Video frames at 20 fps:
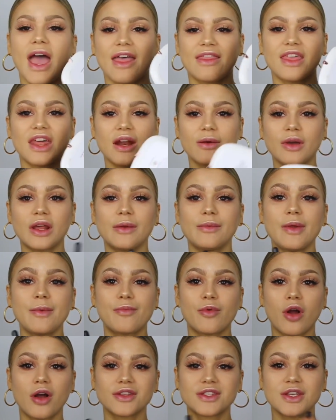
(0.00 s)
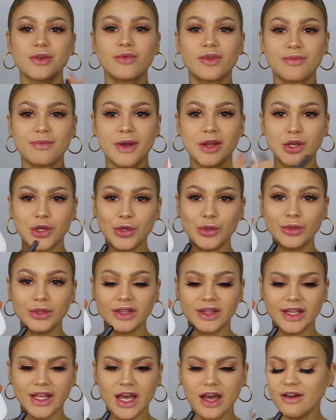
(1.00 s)
And then I'm gonna be bronzing with my new
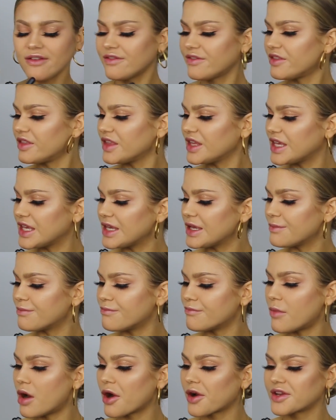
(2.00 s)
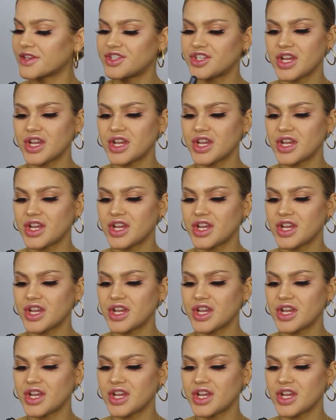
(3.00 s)
love, the Marc